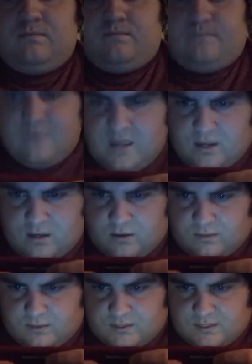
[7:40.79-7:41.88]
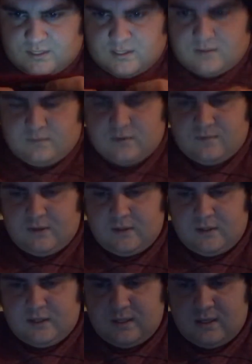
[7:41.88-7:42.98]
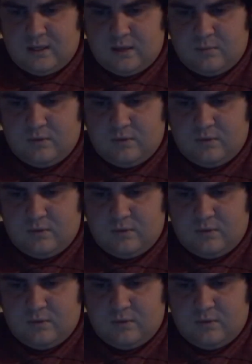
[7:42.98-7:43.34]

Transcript: Now let's see. What if I click game?